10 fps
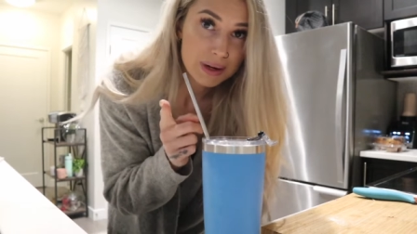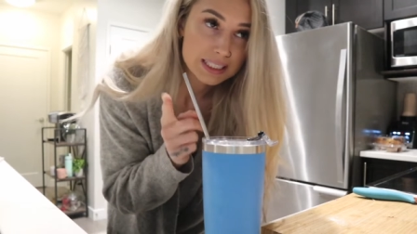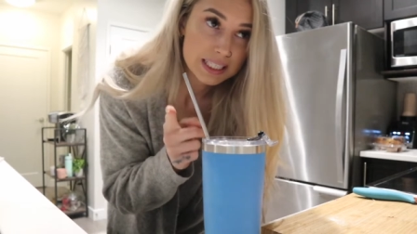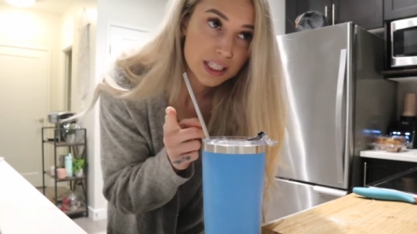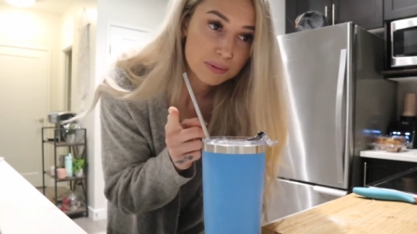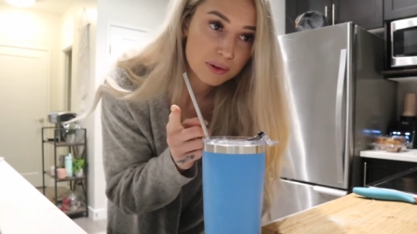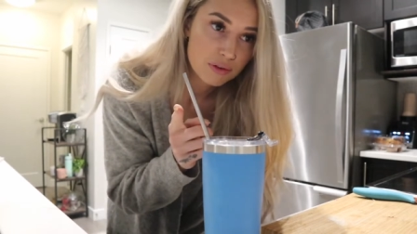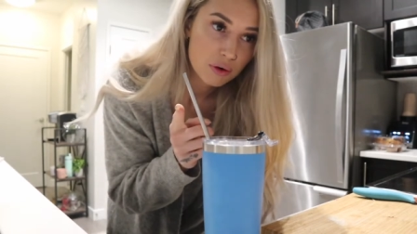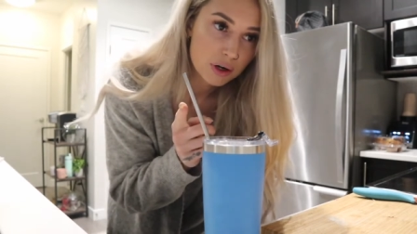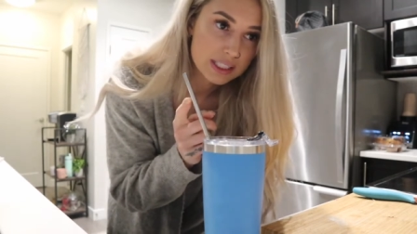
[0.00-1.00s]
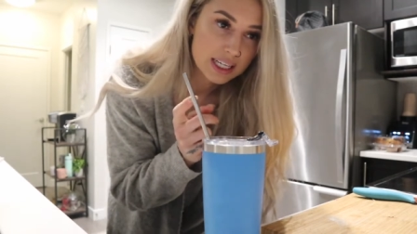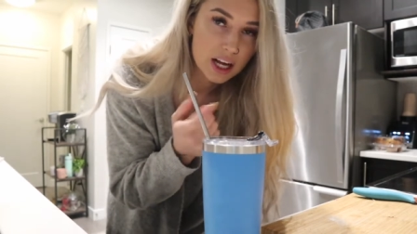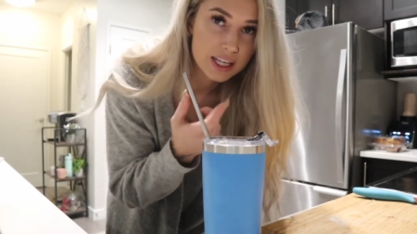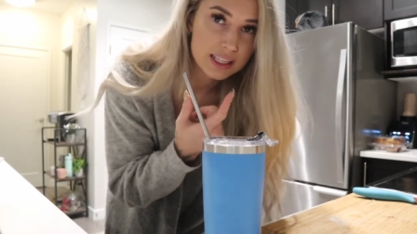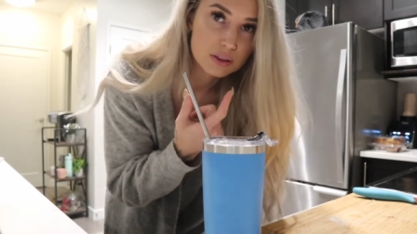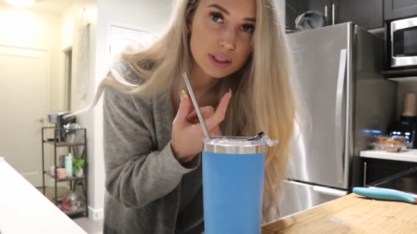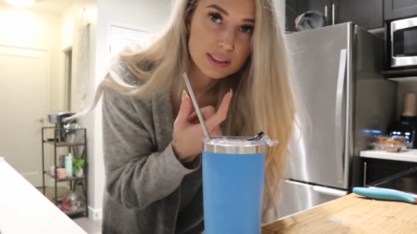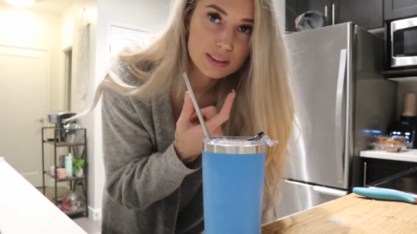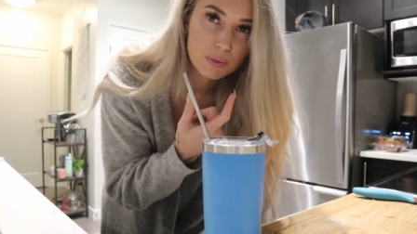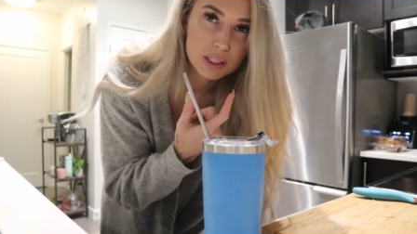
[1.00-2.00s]
my teeth before because I got like those
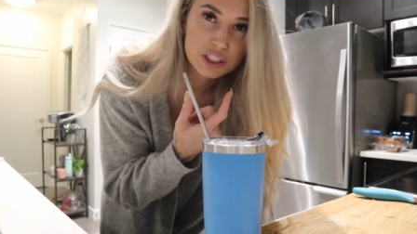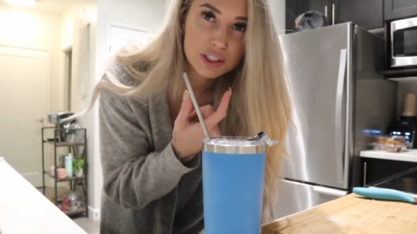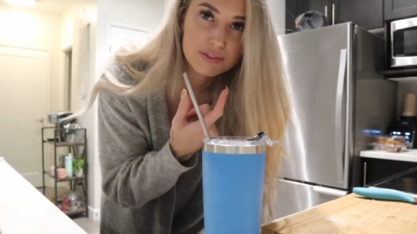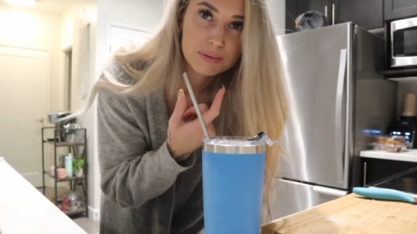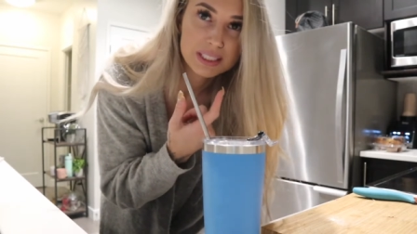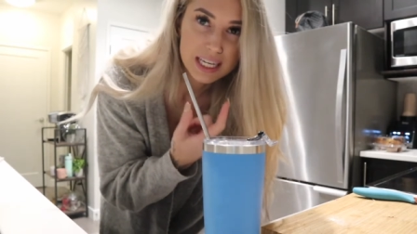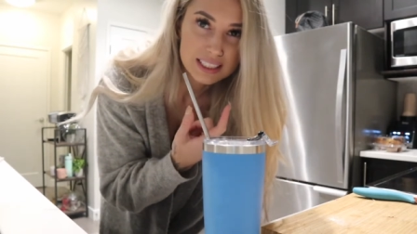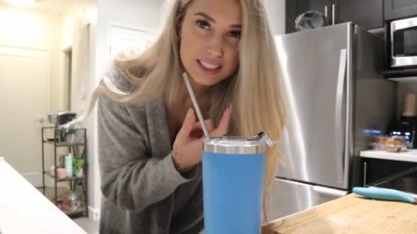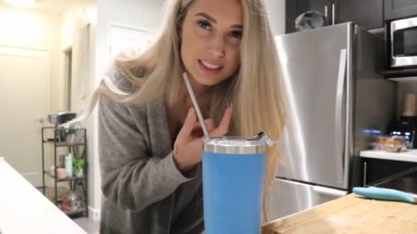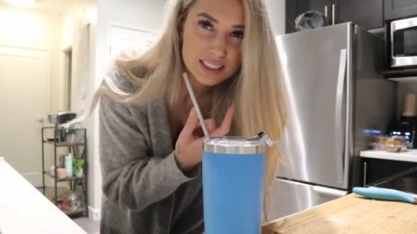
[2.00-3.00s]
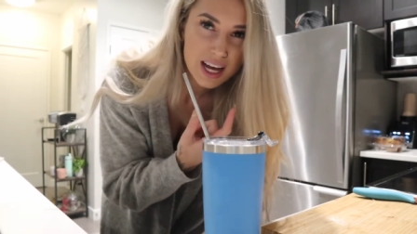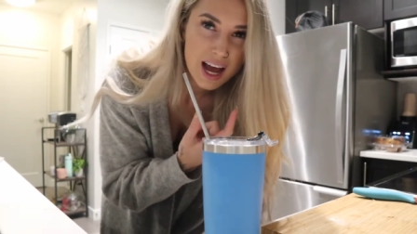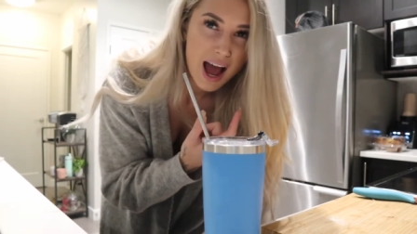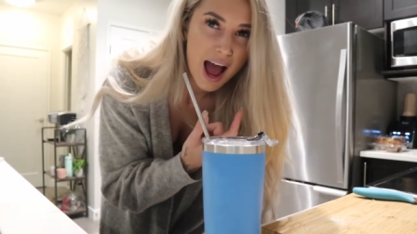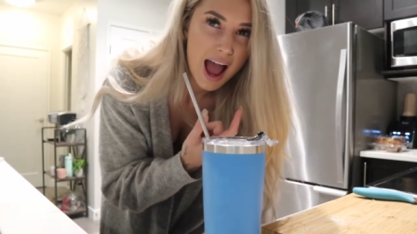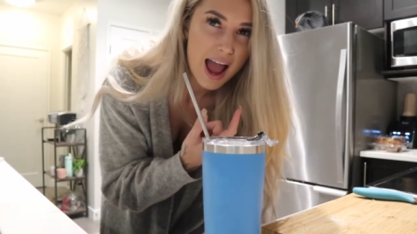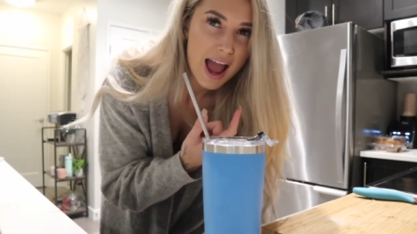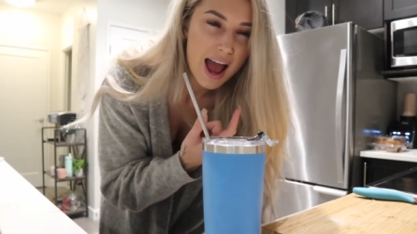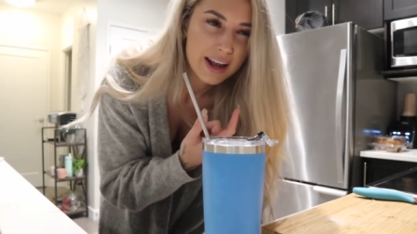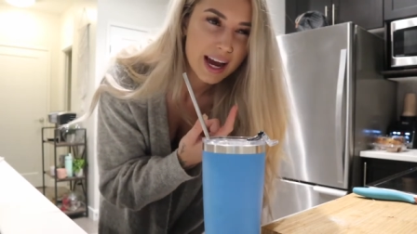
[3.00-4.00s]
ones you get from the dentist
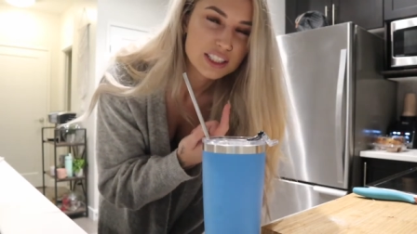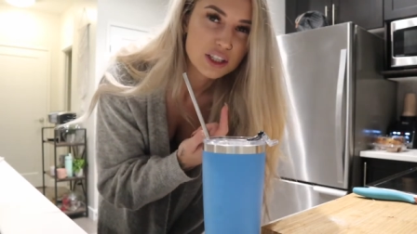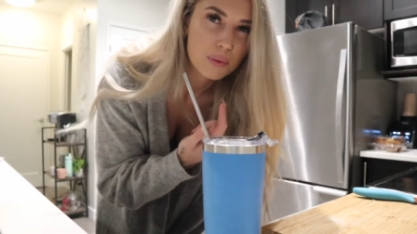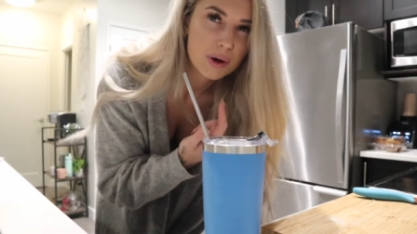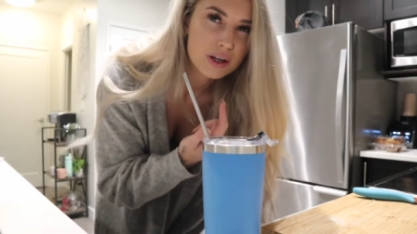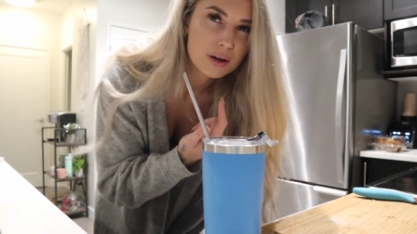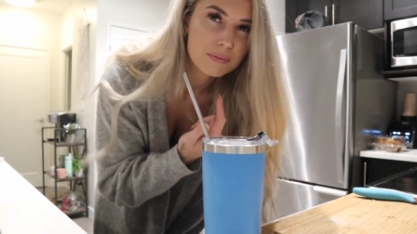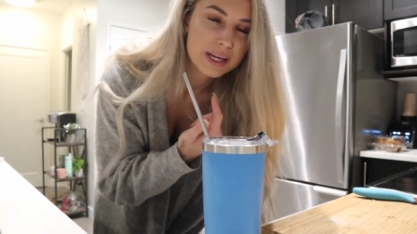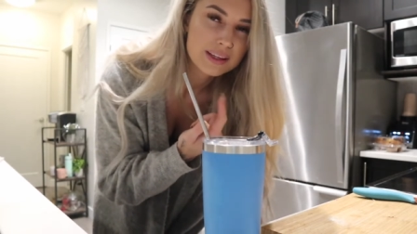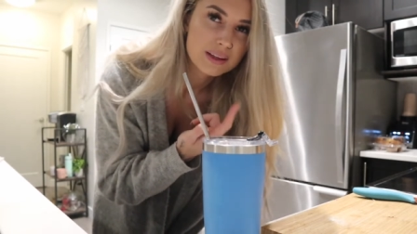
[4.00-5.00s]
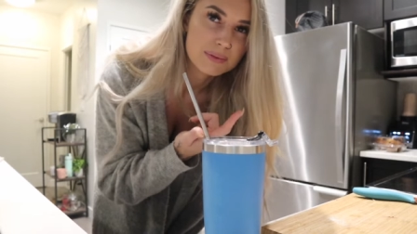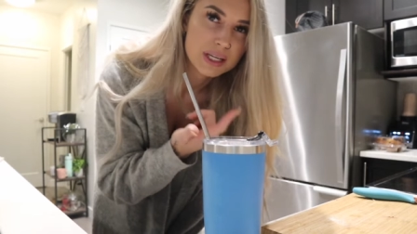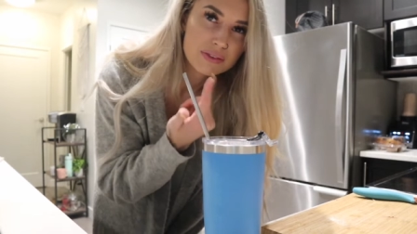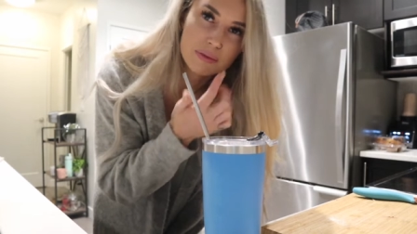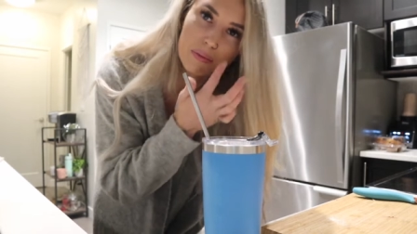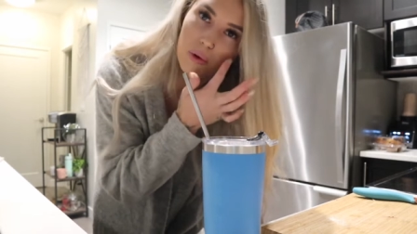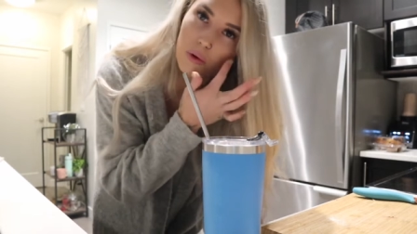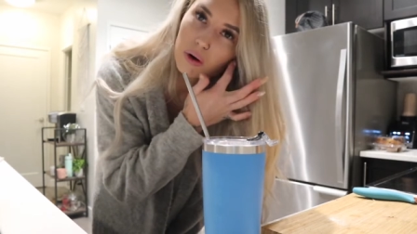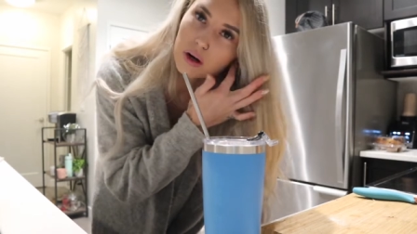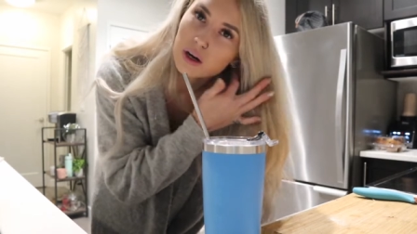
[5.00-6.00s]
and I don't want to make them even
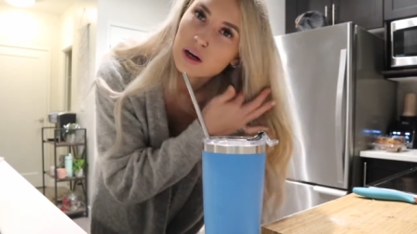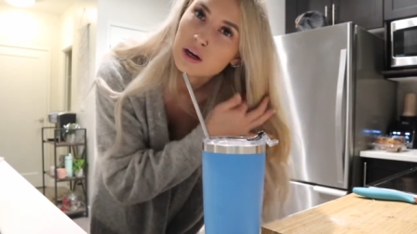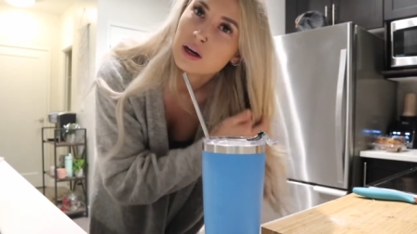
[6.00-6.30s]
more